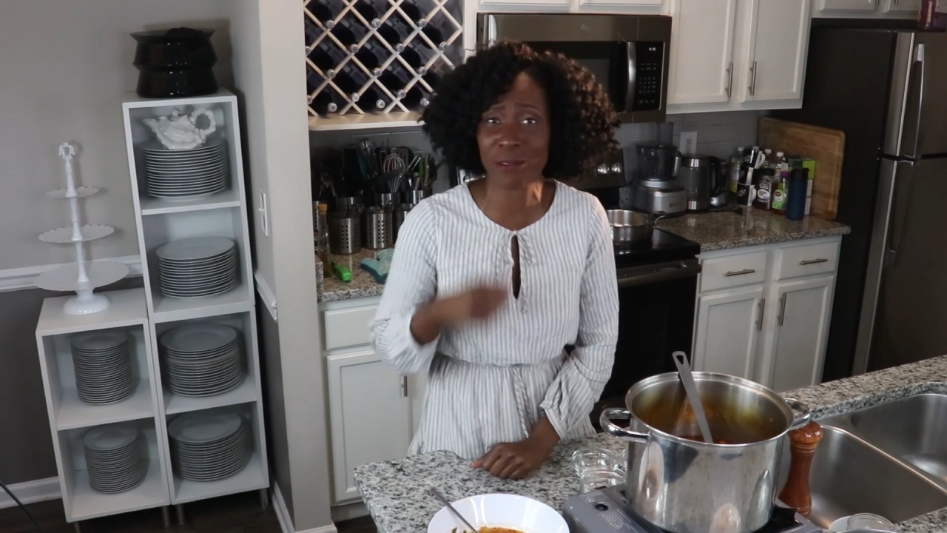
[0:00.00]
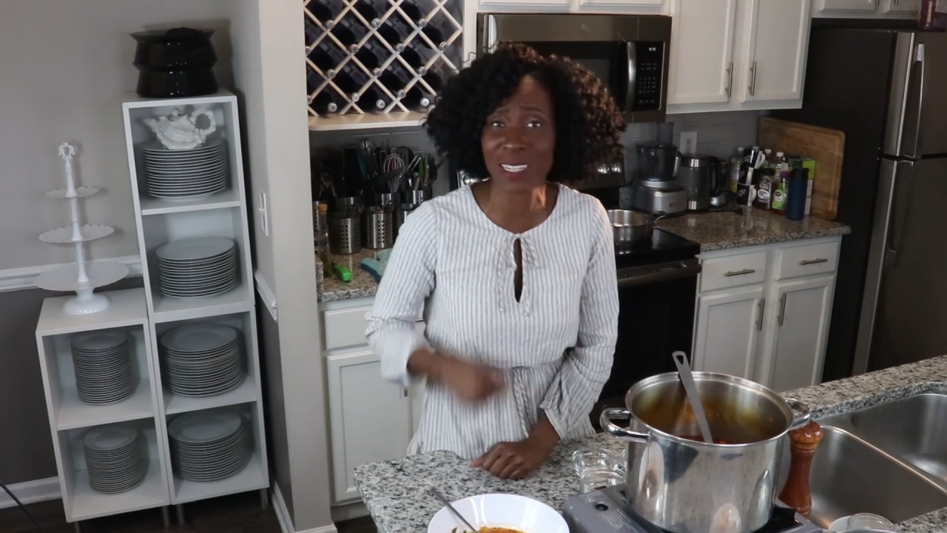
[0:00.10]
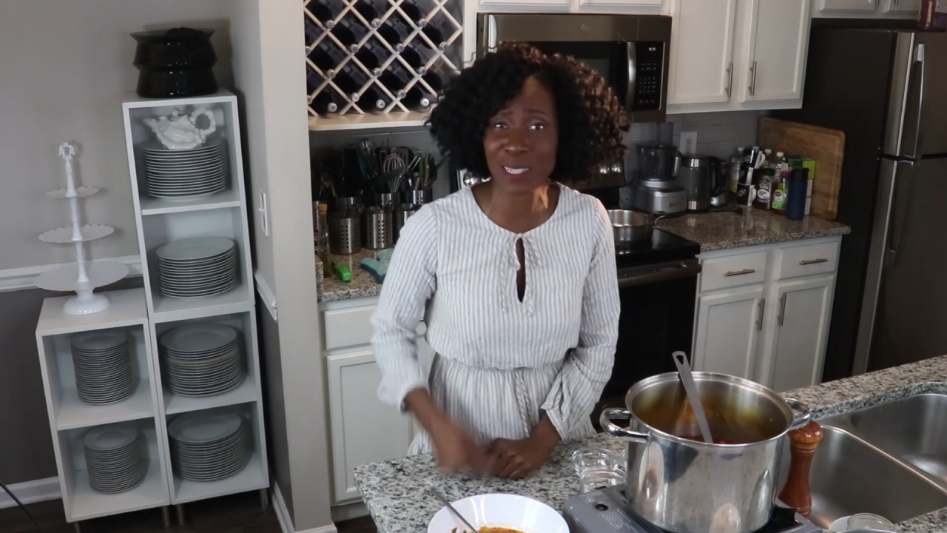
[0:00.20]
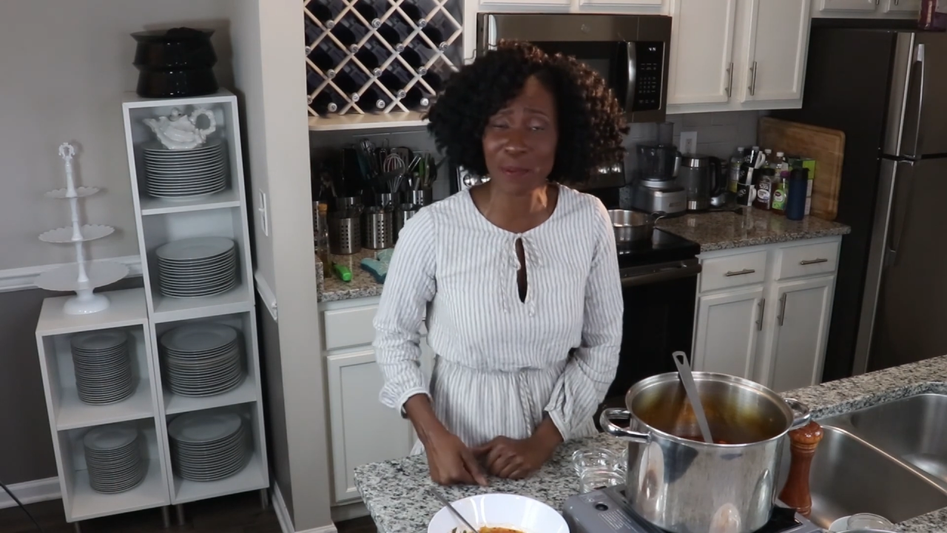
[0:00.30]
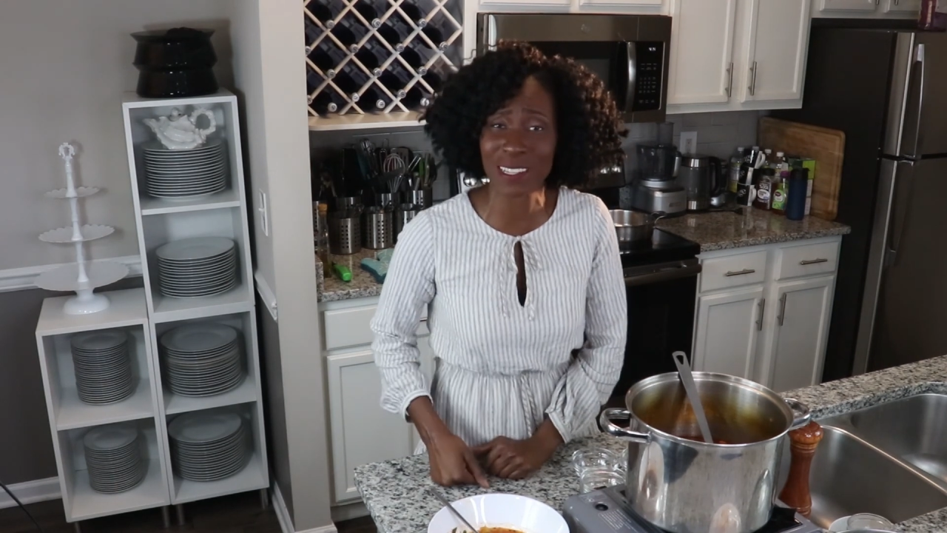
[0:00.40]
the
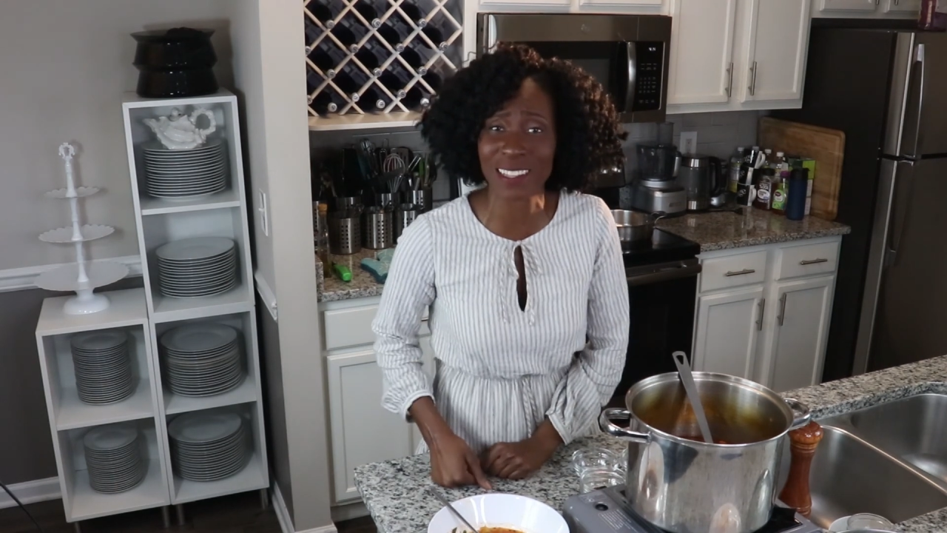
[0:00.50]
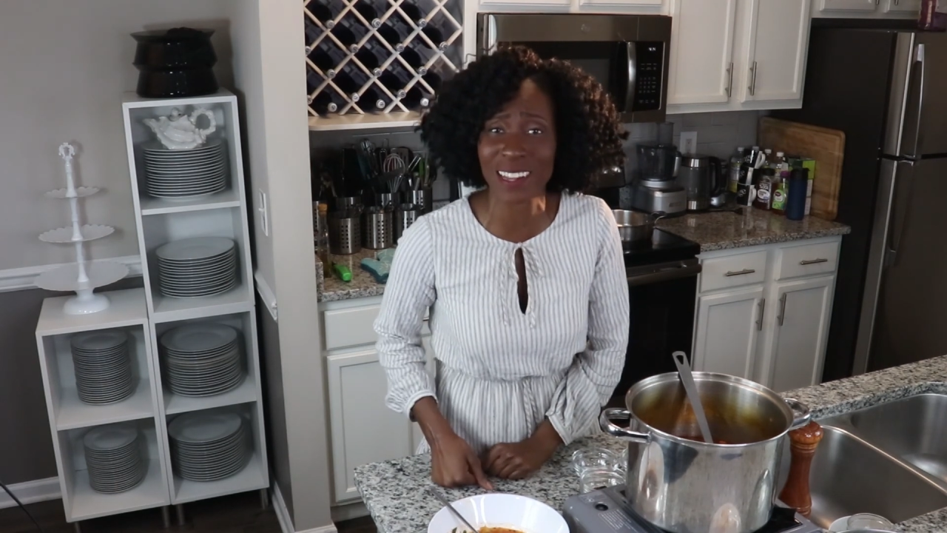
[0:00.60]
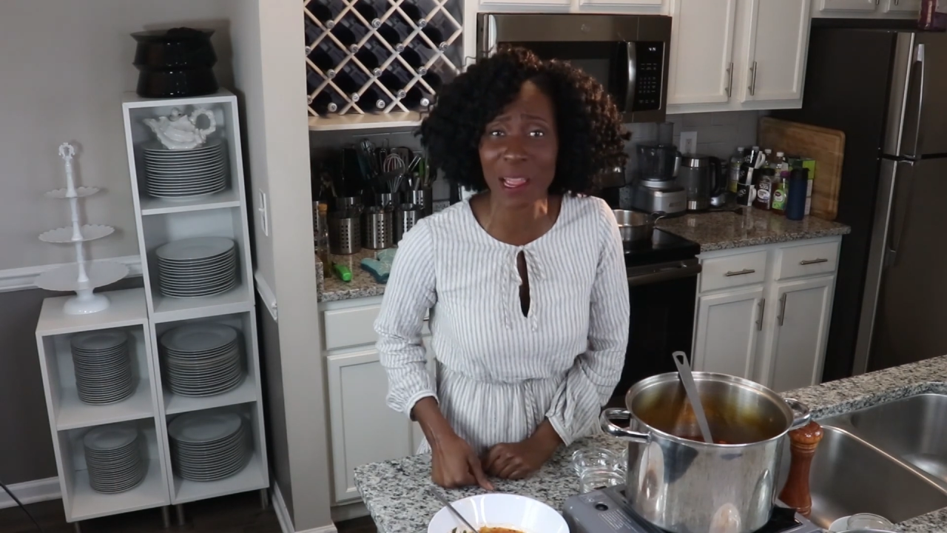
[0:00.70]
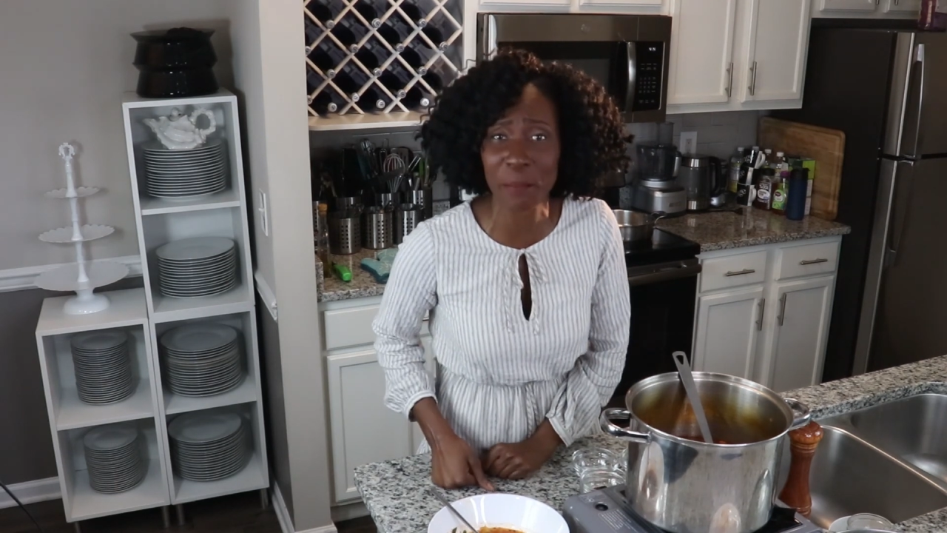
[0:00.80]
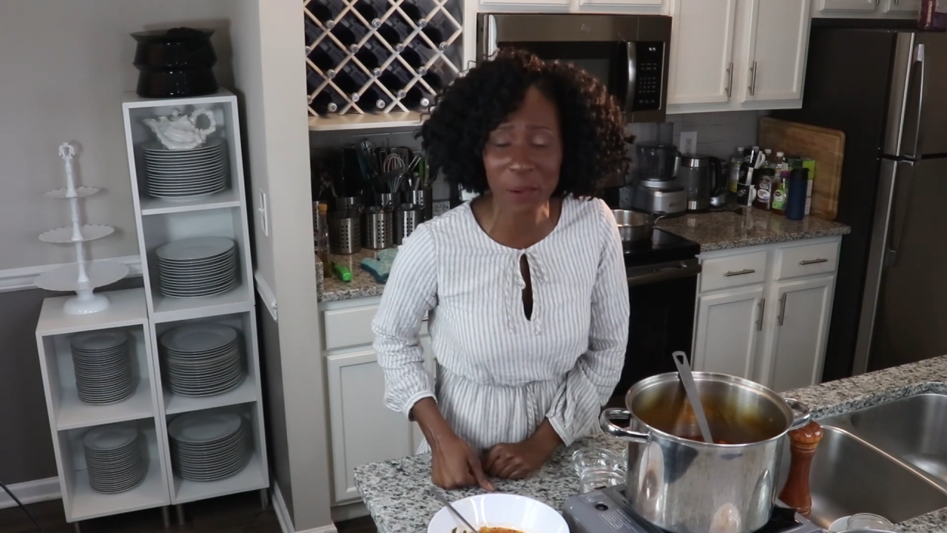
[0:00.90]
recipes that
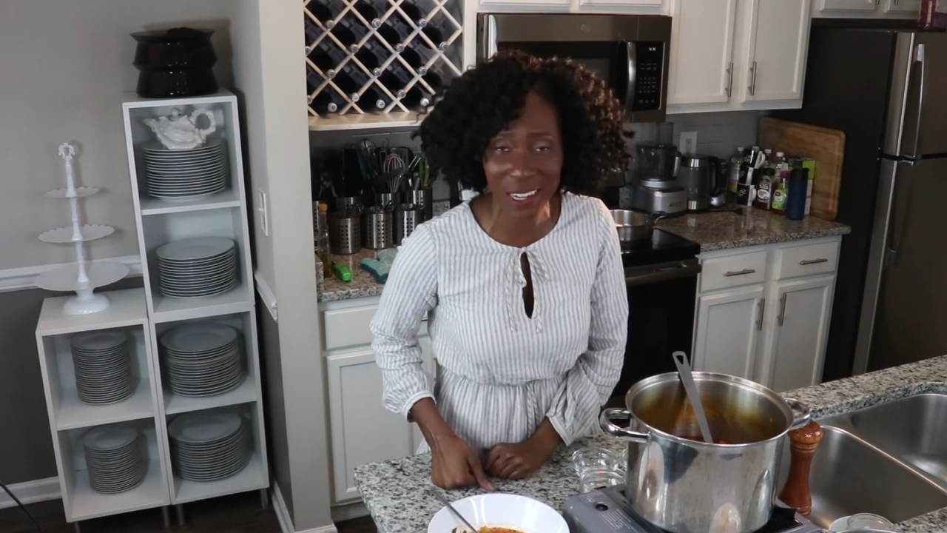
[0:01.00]
I'm